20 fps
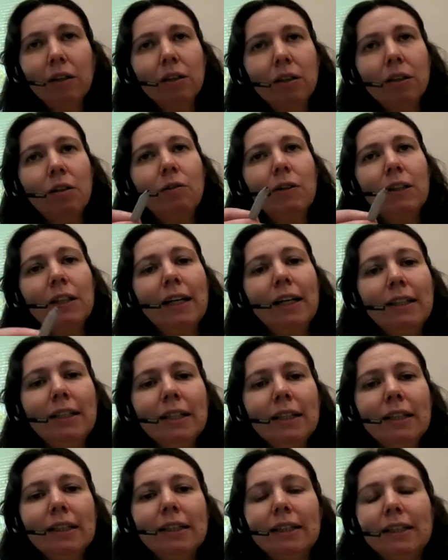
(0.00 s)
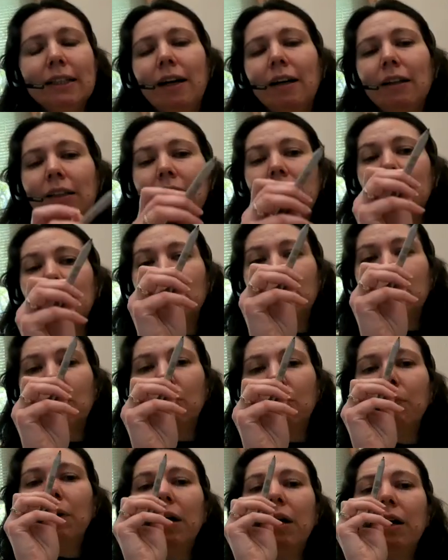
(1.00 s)
So when I did it starting
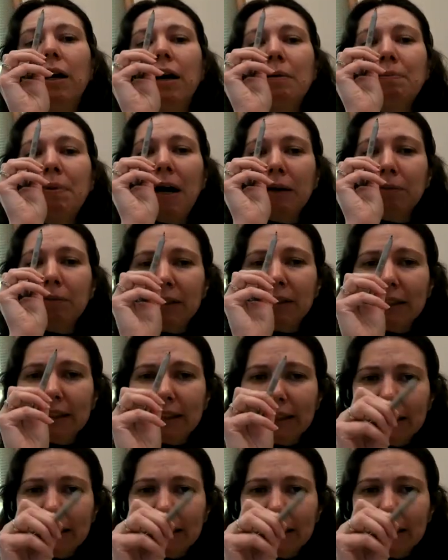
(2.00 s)
from apartment